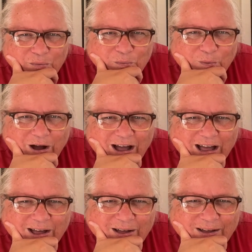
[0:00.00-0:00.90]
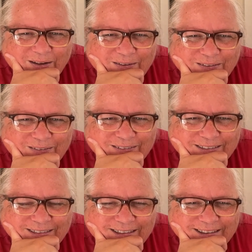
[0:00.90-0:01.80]
Wow.
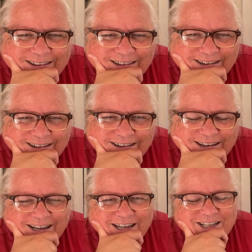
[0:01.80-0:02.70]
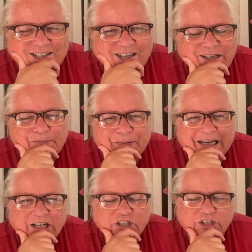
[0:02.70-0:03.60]
Yeah, it's not a
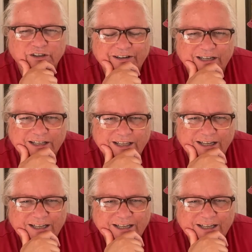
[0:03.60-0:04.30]
picture of anything.